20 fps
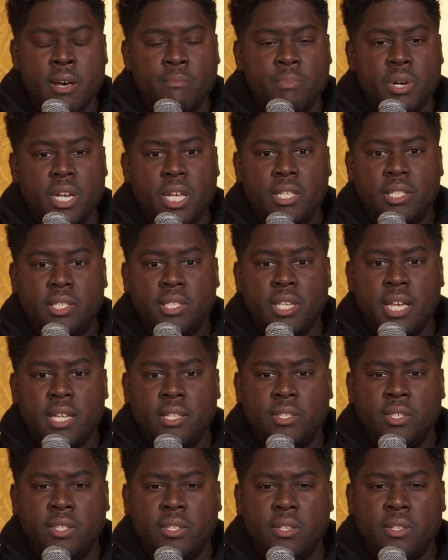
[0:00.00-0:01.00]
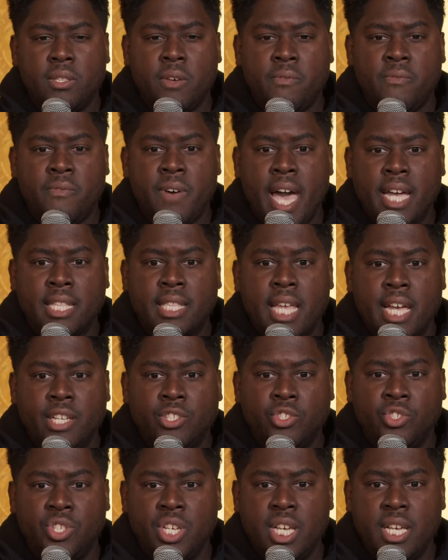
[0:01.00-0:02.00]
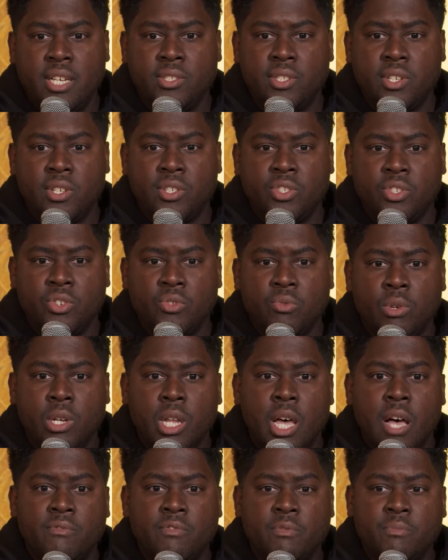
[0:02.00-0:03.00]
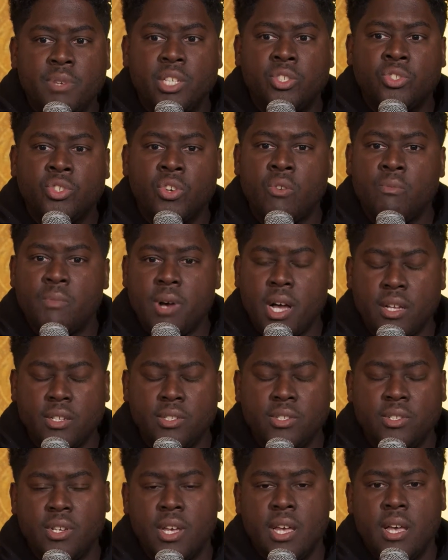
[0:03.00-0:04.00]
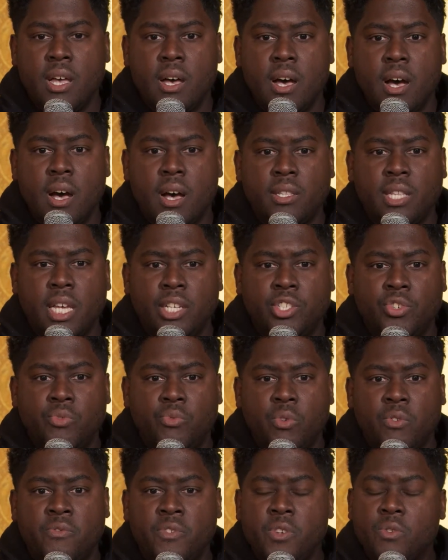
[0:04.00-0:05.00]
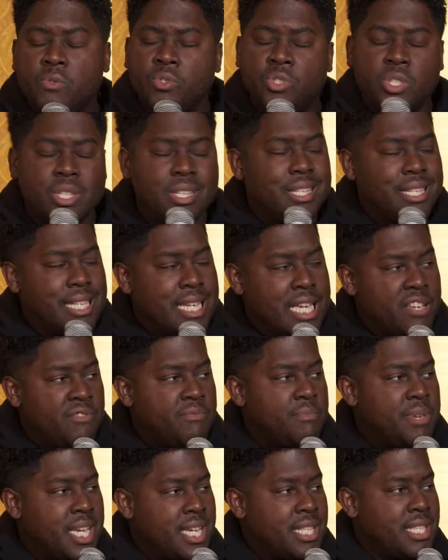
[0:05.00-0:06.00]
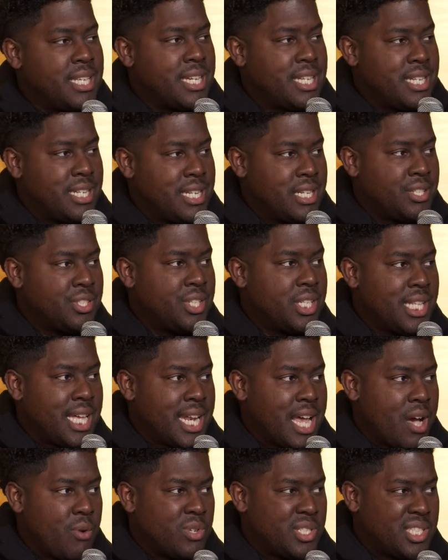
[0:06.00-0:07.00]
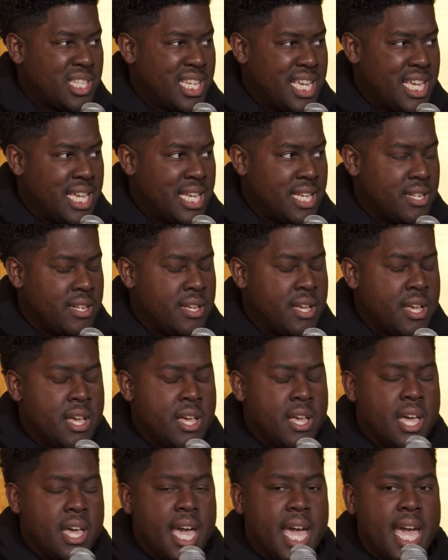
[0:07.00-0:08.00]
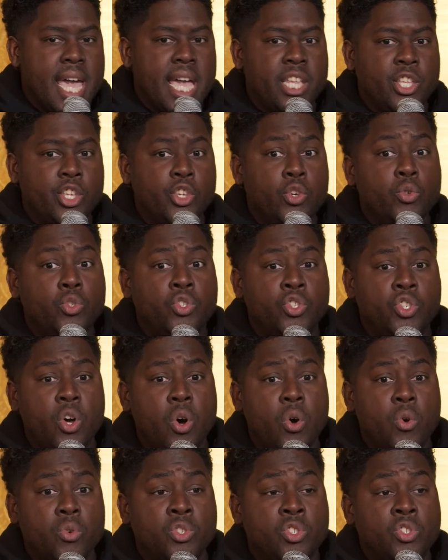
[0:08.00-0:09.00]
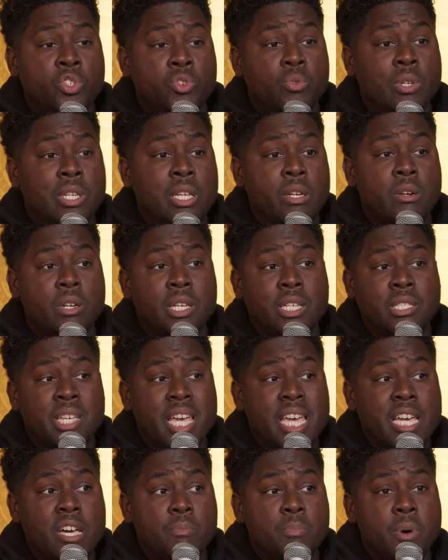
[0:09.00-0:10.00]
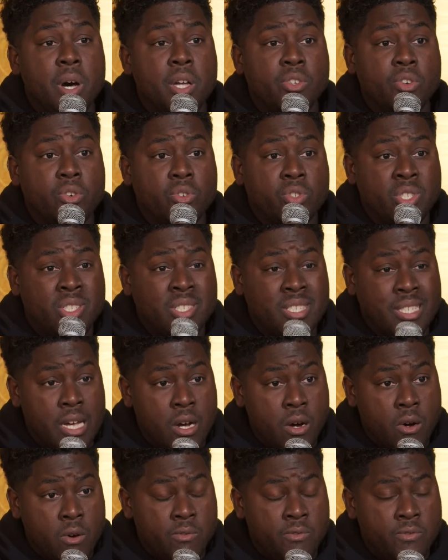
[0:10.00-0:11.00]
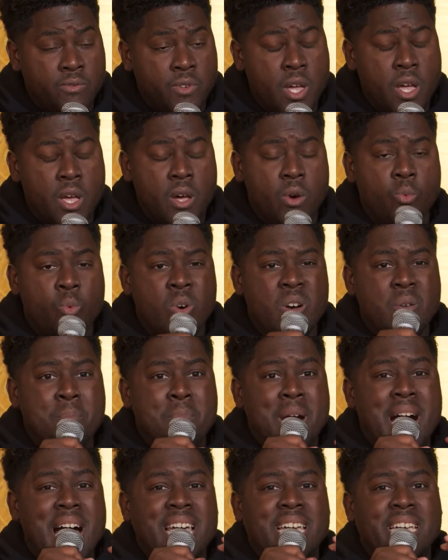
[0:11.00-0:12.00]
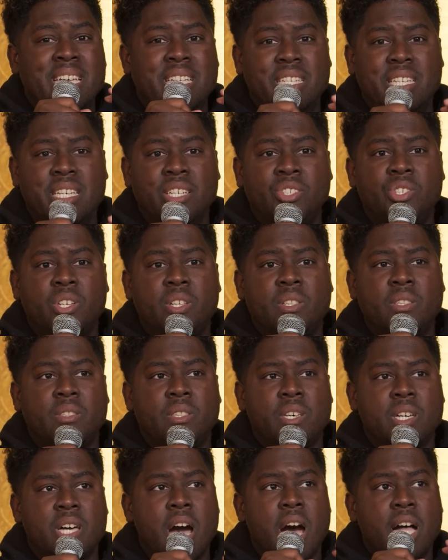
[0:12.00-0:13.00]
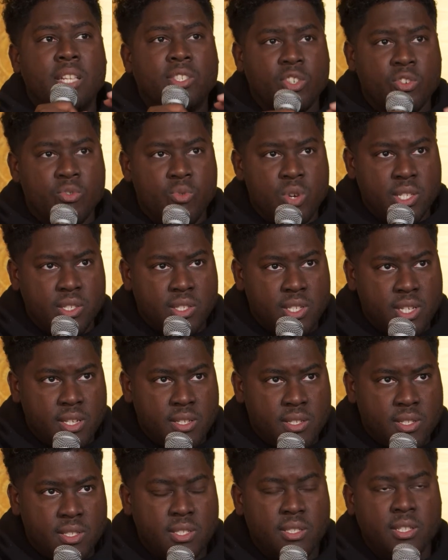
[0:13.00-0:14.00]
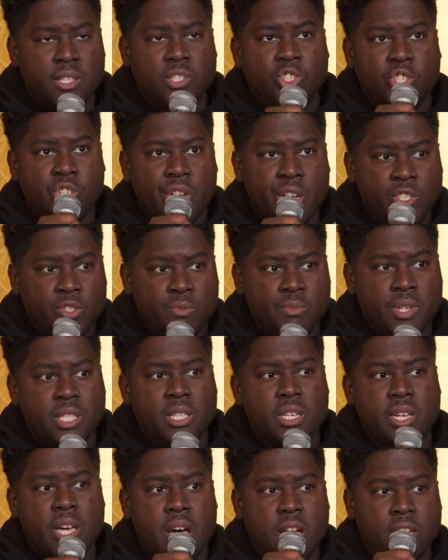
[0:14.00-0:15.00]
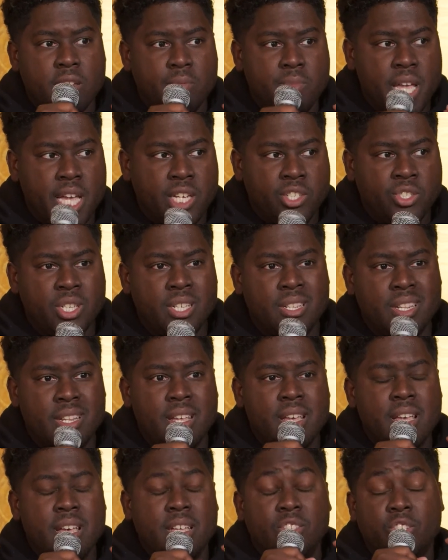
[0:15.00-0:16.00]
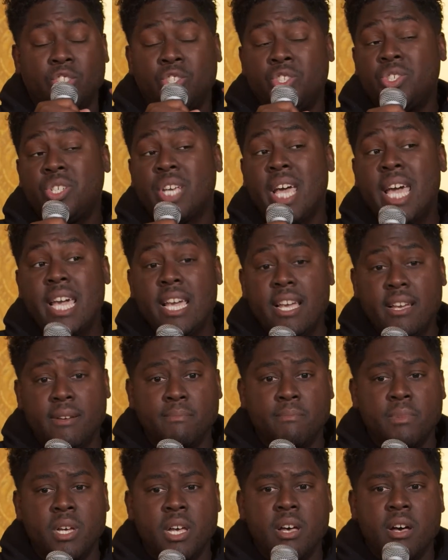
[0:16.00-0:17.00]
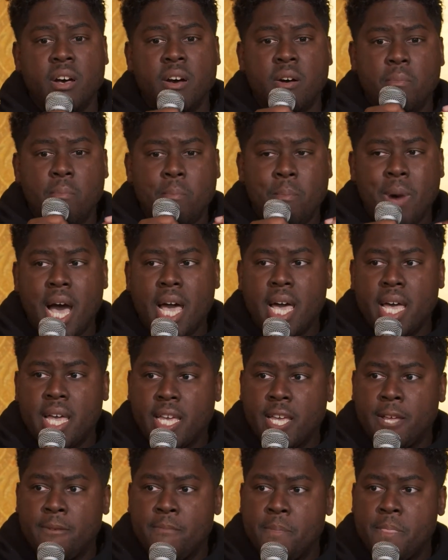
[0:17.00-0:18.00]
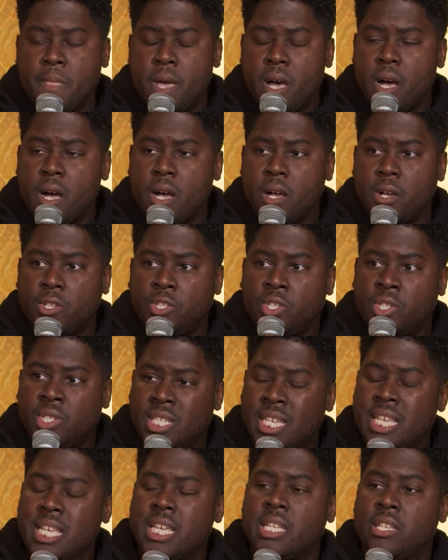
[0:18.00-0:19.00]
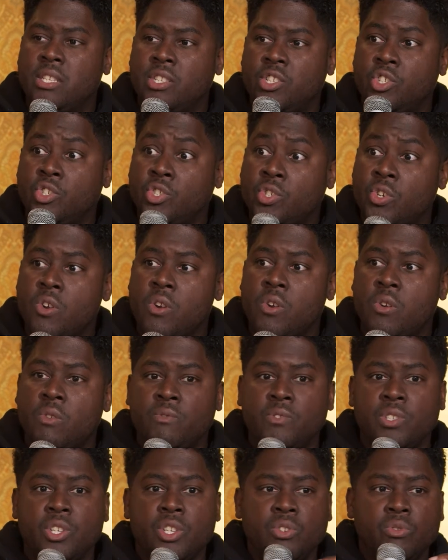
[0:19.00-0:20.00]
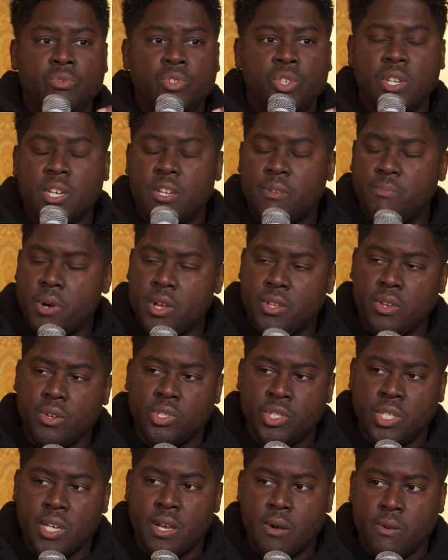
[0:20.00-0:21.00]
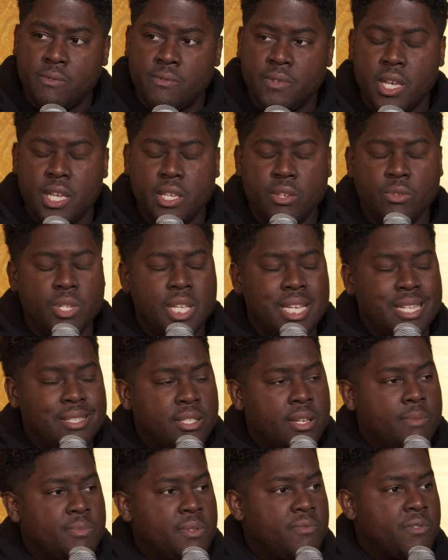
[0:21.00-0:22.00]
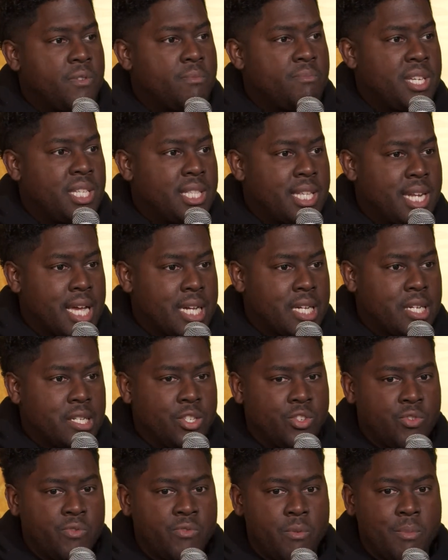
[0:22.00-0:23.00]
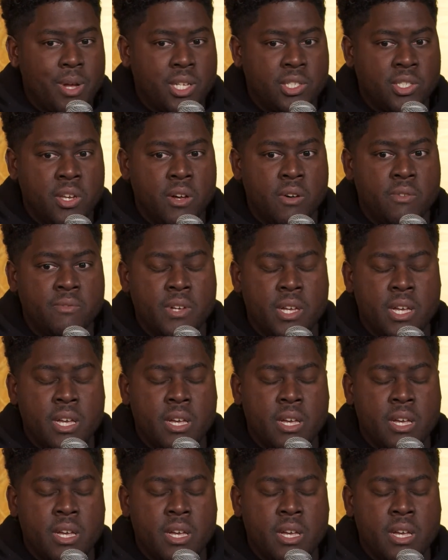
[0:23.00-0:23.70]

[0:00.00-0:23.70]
But it's it's the fact that Jesus, you loved me so much uh, that you refused to leave me in the condition that I was in, mm-hmm. and you chose to literally take upon yourself what my condition, the consequences, the judgment, the condemnation, the shame, my uh, sin deserved, you took it upon yourself and you did something for me that I couldn't do for myself.